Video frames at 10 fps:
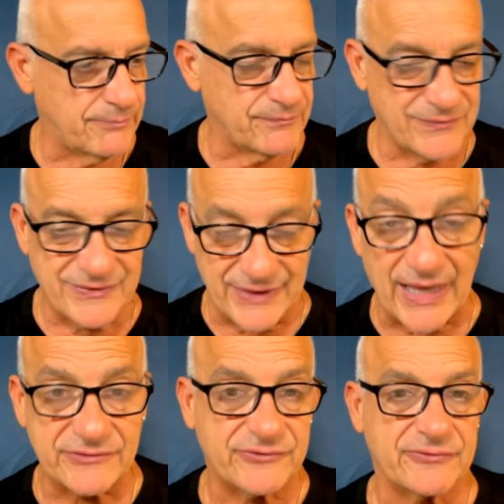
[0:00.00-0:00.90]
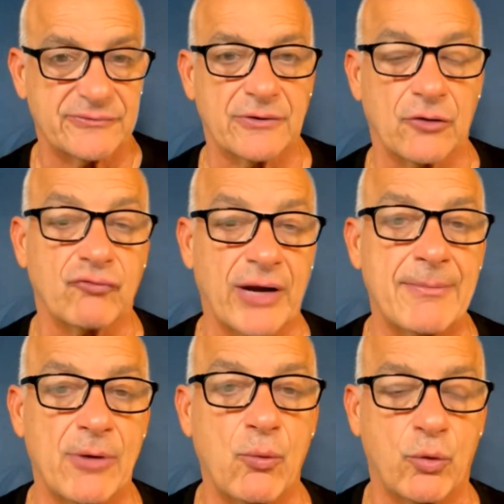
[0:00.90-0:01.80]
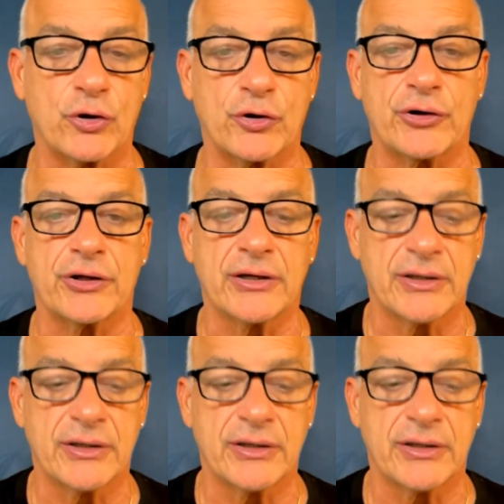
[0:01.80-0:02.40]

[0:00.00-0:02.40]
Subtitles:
that's a rhema word